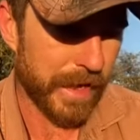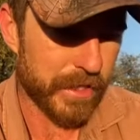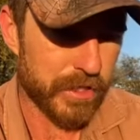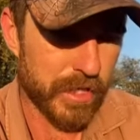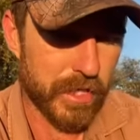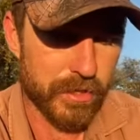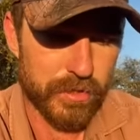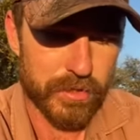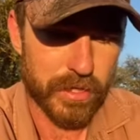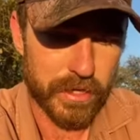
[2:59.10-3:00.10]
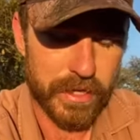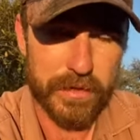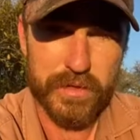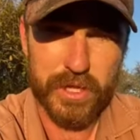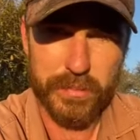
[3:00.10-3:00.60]
actually loo-
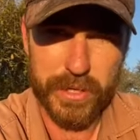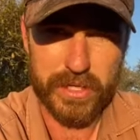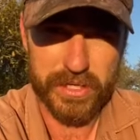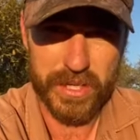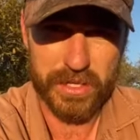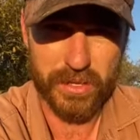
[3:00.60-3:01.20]
leaves so much scent